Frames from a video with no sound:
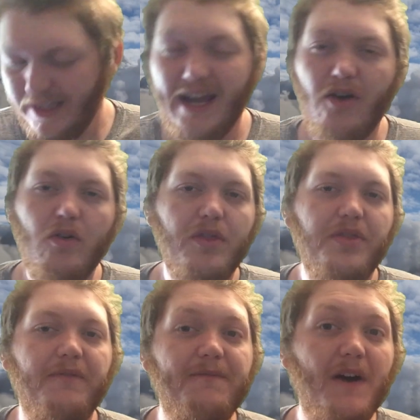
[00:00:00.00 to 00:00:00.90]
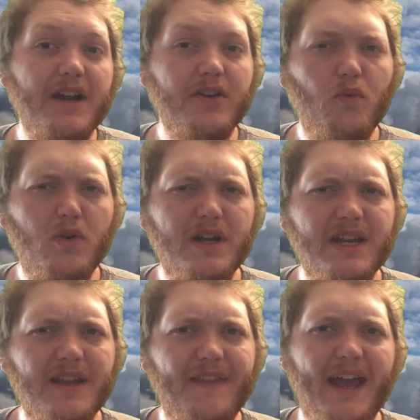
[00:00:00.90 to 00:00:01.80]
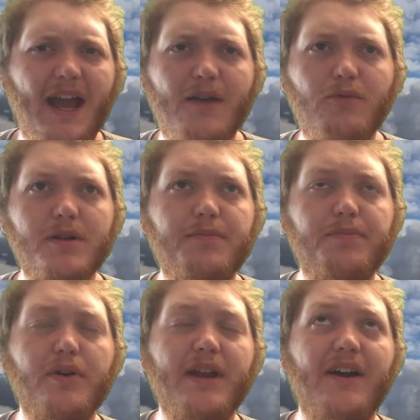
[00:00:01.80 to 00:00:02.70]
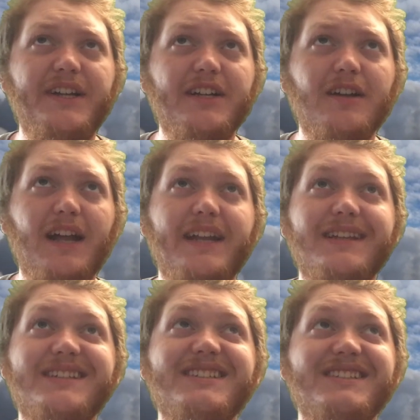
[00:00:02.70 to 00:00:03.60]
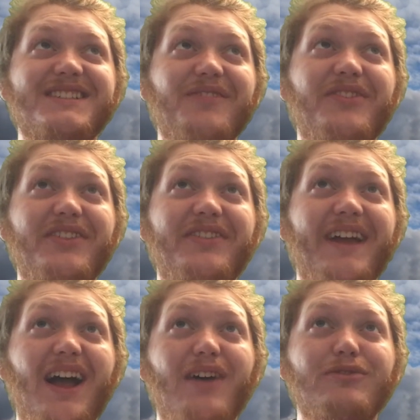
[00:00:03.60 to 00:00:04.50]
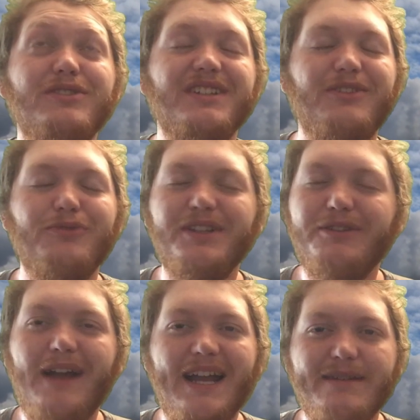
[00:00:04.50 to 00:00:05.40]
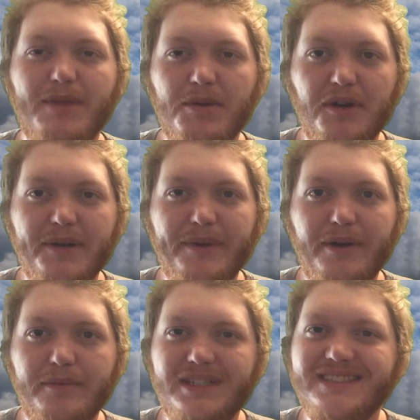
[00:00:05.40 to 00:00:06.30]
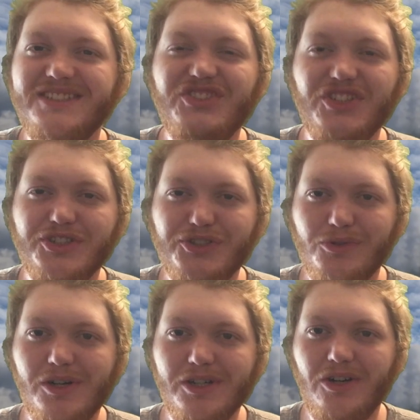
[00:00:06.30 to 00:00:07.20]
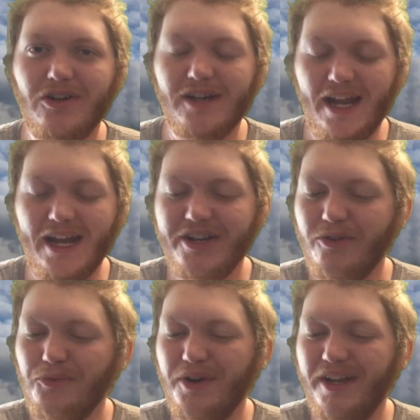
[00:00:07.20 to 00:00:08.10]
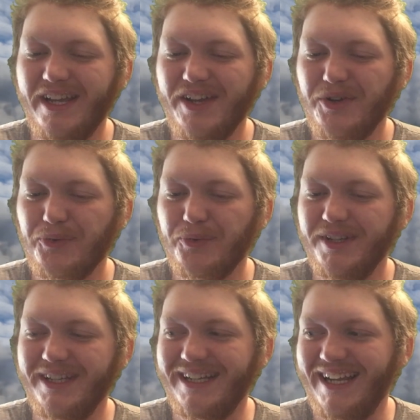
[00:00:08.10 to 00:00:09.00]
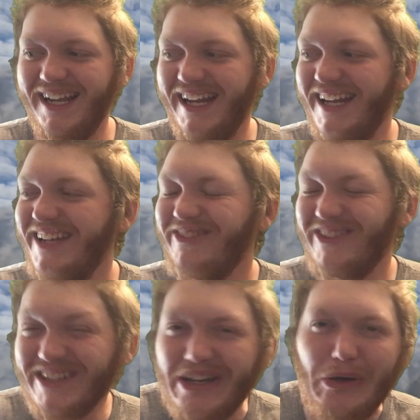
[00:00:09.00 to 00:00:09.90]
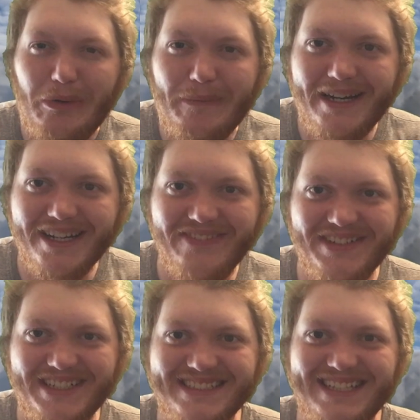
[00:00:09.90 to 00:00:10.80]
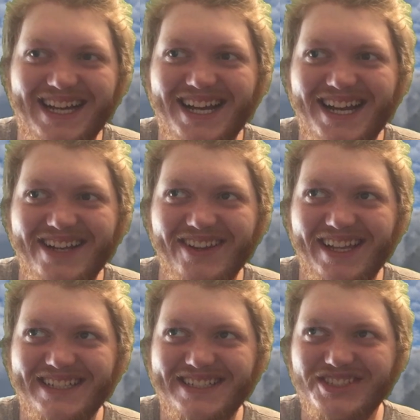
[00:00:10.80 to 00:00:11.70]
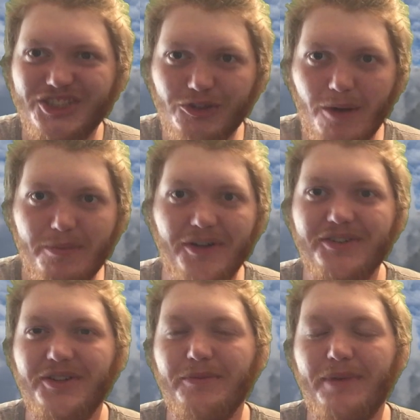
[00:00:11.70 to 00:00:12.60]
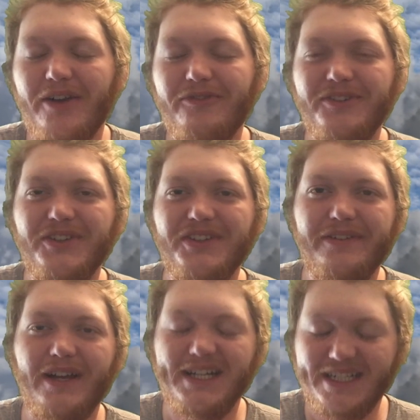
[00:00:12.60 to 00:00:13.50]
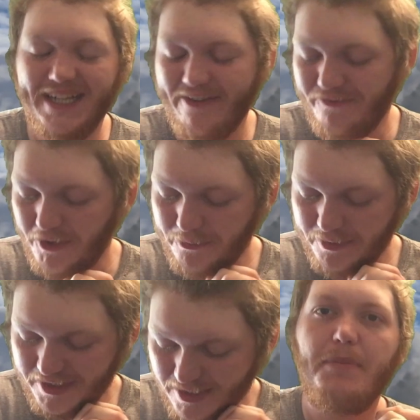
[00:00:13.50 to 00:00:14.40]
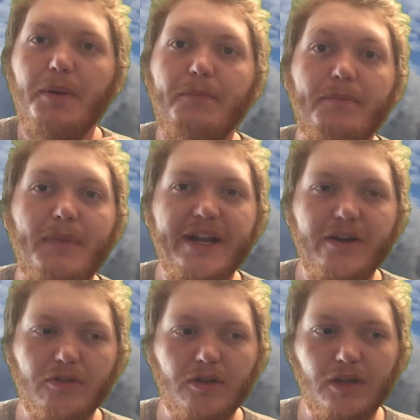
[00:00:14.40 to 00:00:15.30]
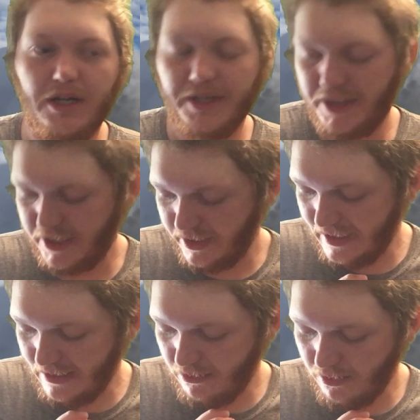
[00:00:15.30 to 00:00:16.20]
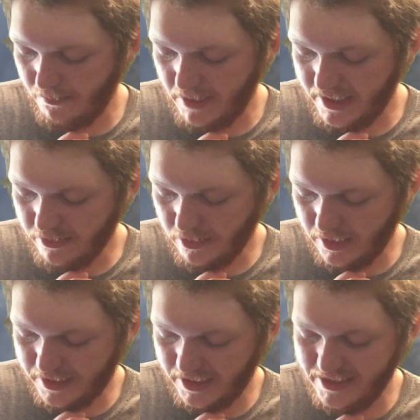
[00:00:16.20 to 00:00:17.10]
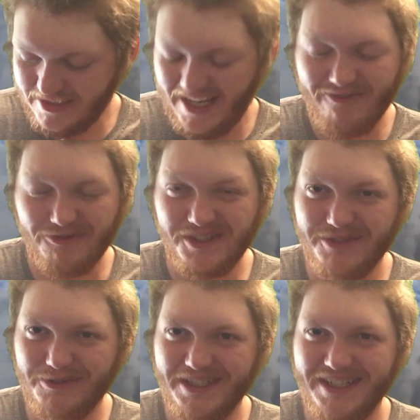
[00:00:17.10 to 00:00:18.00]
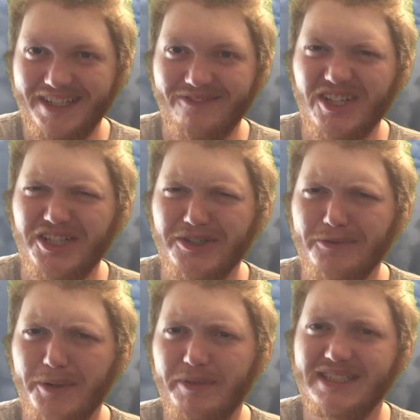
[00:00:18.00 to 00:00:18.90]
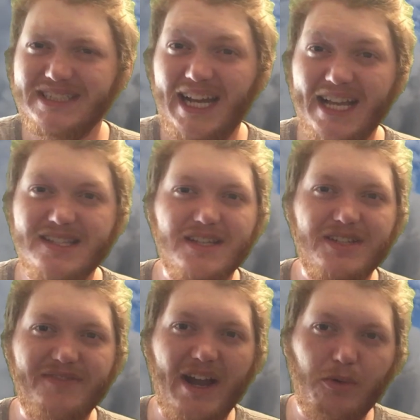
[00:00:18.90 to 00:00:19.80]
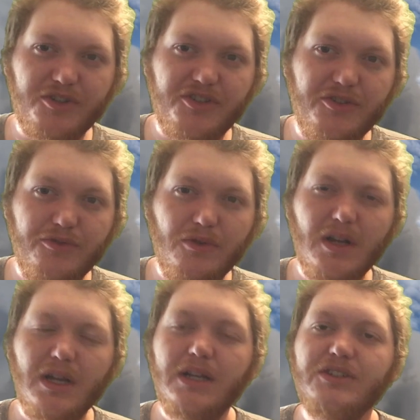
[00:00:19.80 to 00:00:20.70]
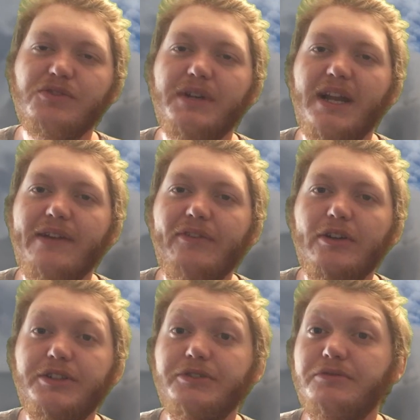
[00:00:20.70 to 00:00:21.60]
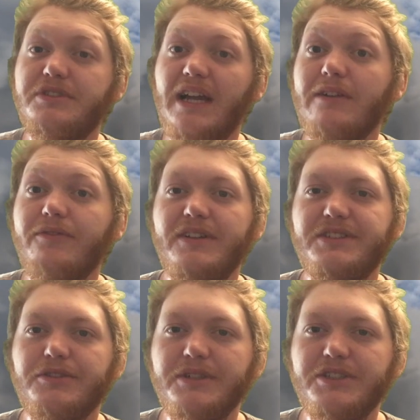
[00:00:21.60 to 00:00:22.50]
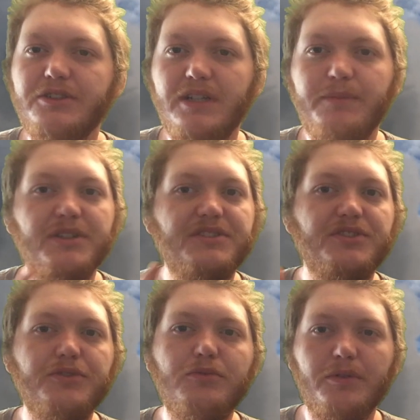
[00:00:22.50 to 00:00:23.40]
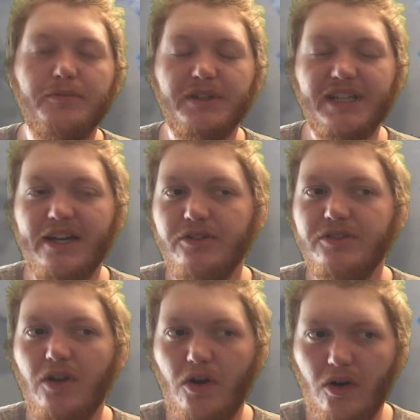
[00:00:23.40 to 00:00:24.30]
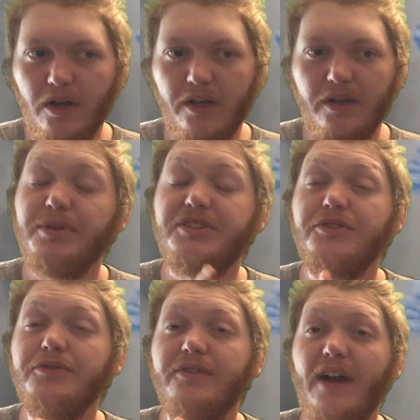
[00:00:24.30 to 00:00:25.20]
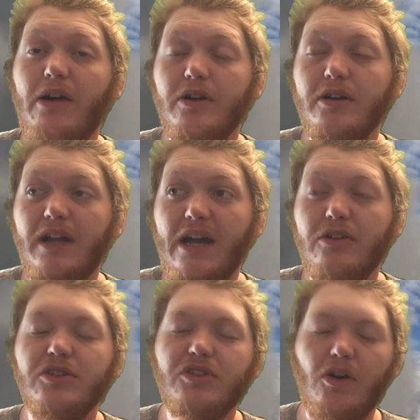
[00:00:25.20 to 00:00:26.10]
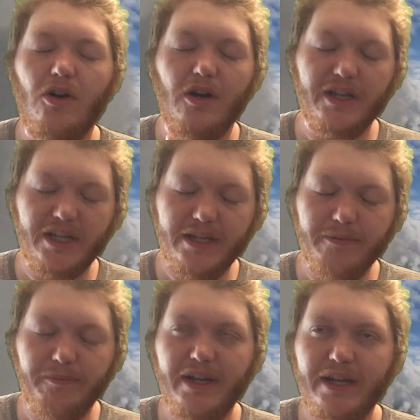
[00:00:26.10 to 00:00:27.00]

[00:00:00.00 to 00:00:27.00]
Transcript: Now, the final one that I want to put out here, and this is something that I was like really racking my brain about because it's such a strong card and I don't want really anyone to know about it because I like to just drop it onto the battlefield and have fun with it. But Myocloth. Now, Myocloth is a really good one because it has Devour 2. So whenever you sacrifice a creature, it puts 2 1/1 counters on. It puts 2 Devour counters on him.